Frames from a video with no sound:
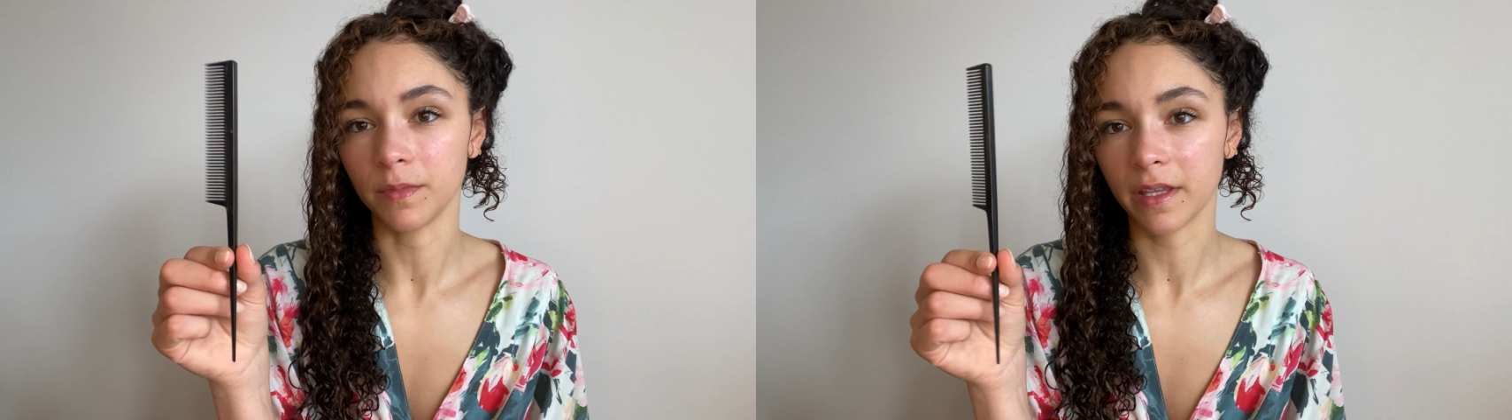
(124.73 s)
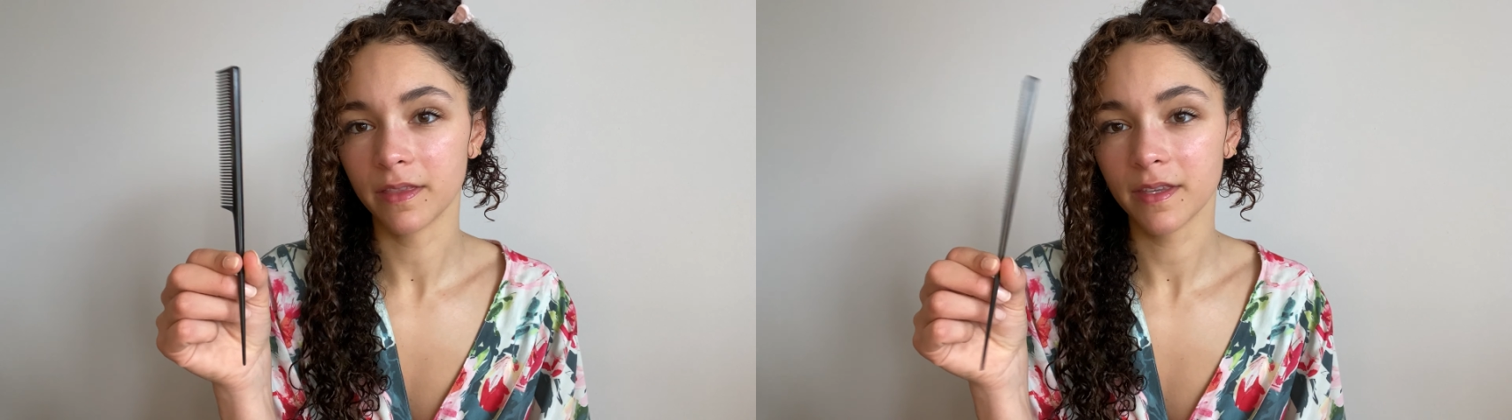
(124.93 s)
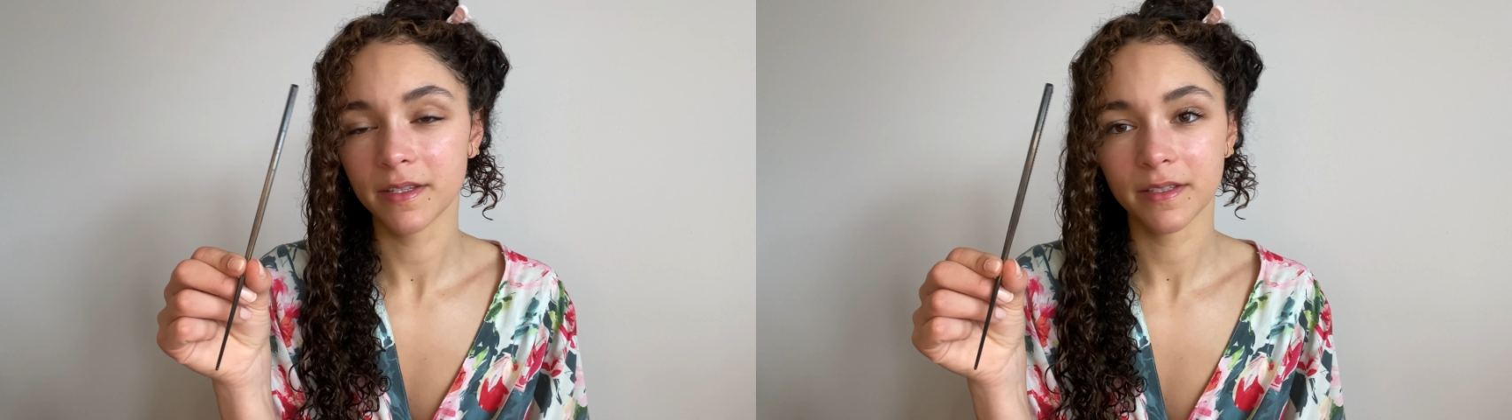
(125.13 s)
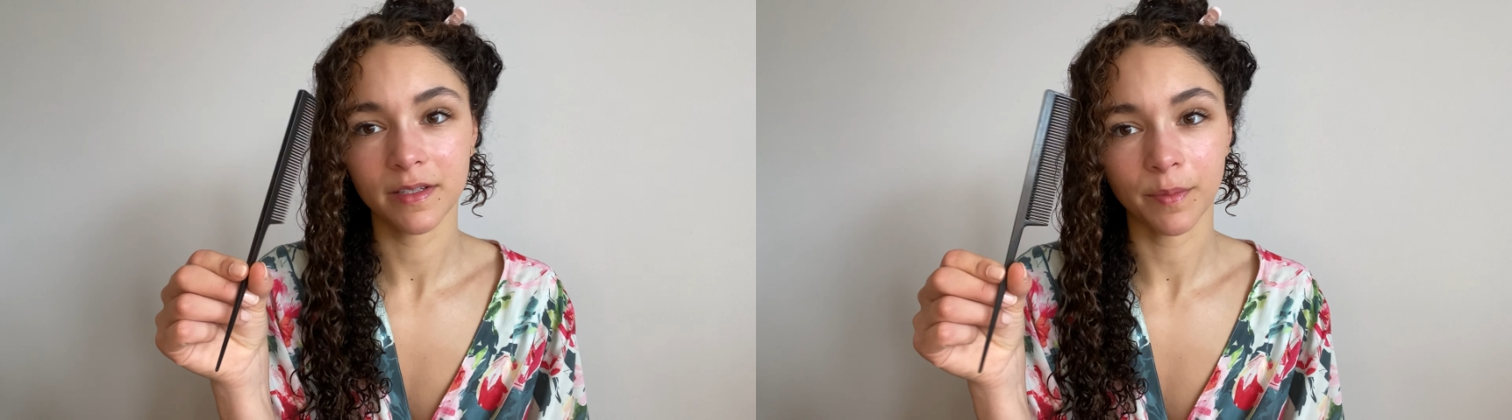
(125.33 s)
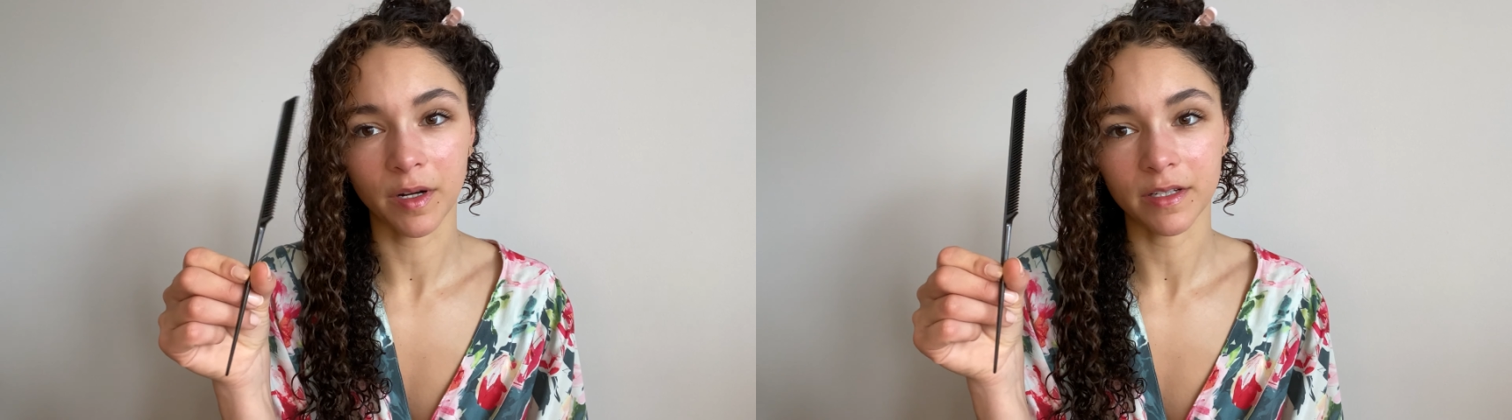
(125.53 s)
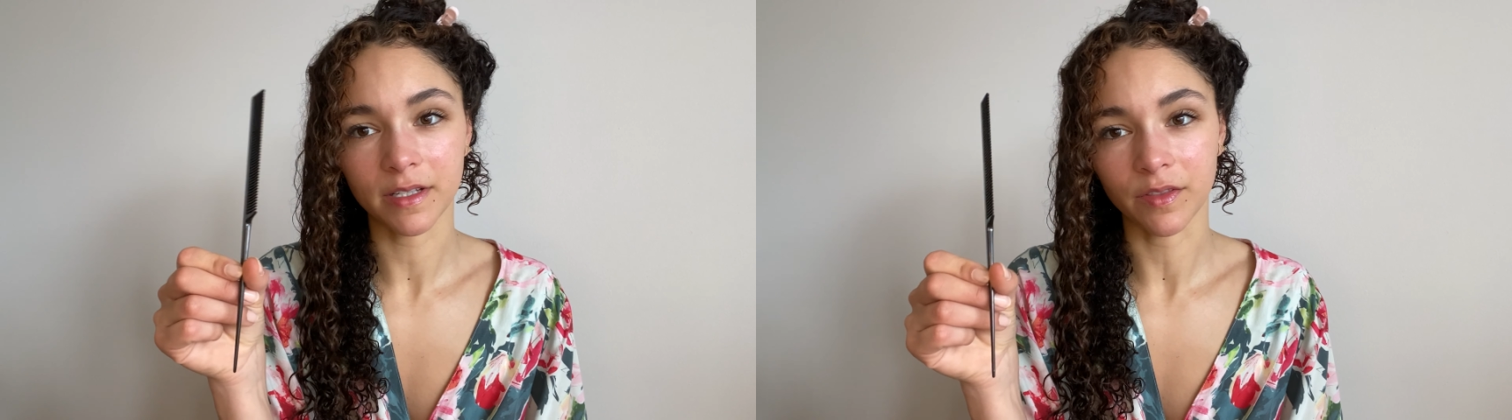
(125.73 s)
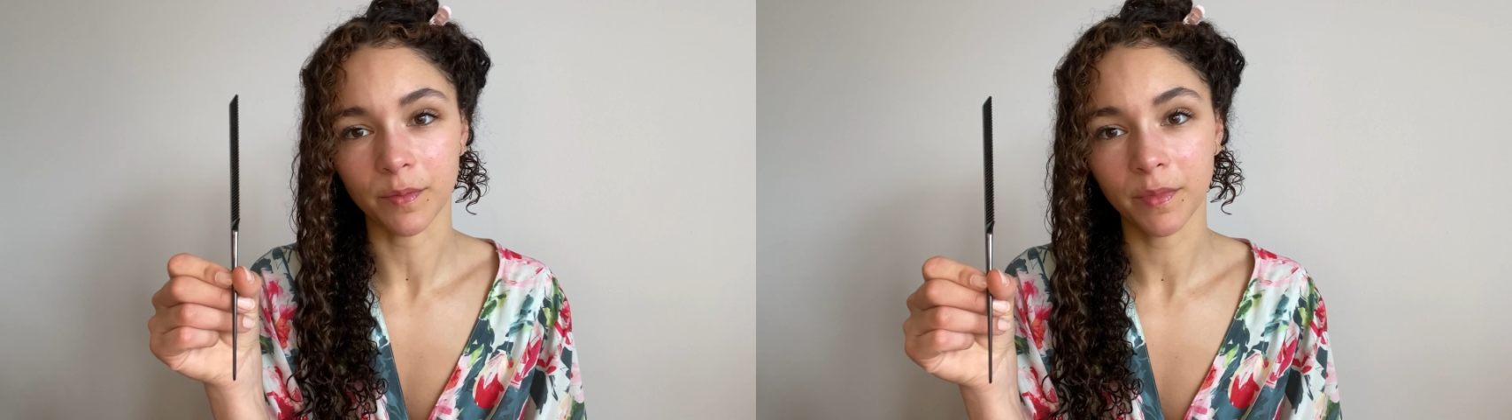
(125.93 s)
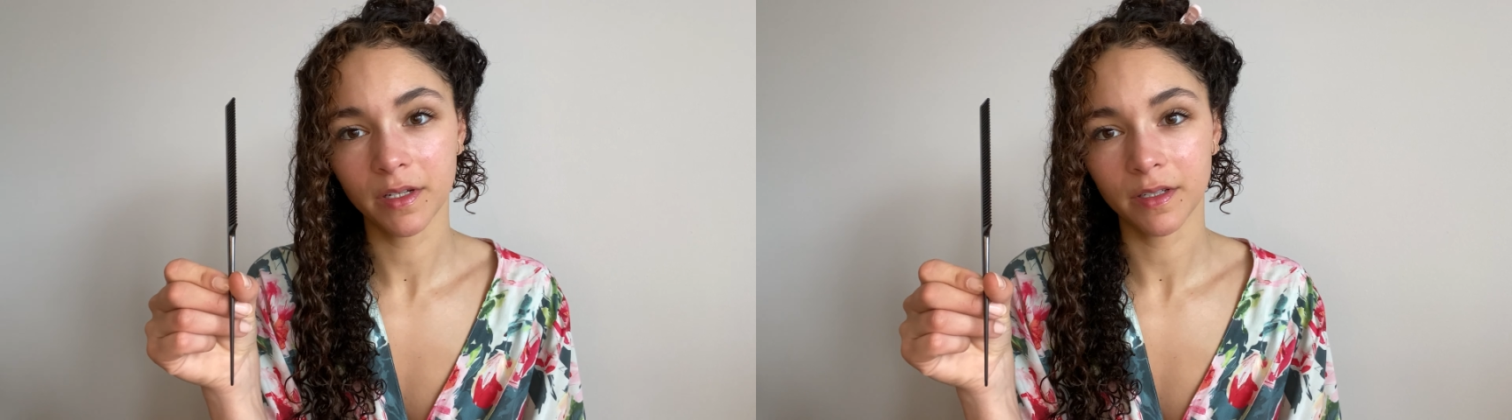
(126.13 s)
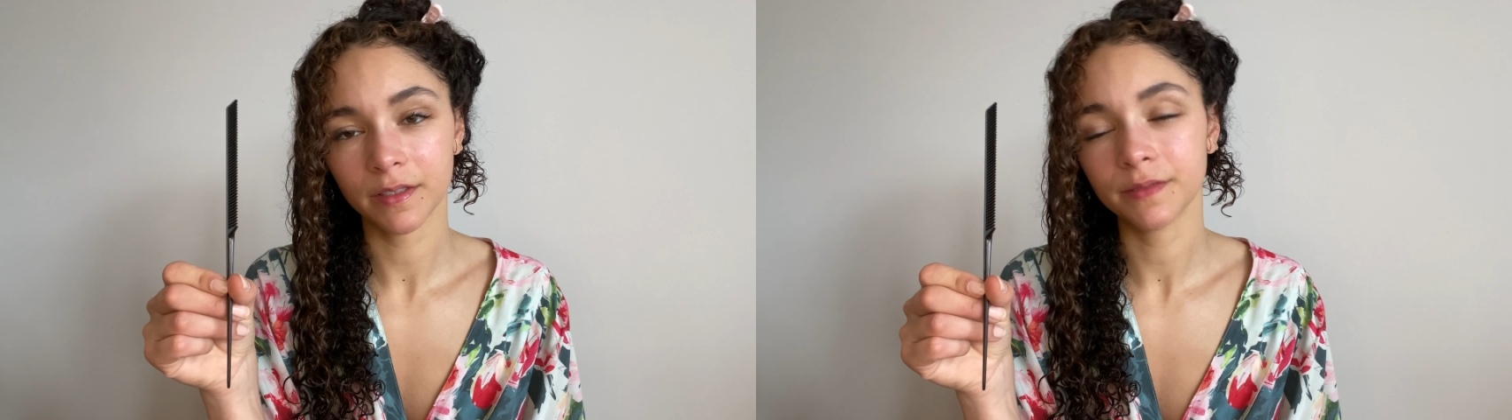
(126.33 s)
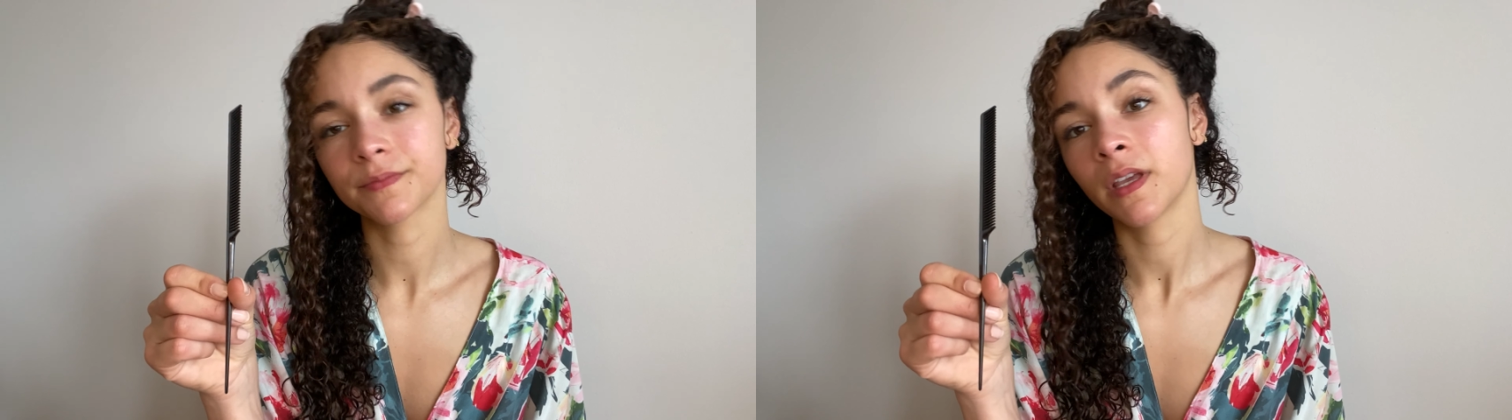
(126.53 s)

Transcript: like this to part it down the middle.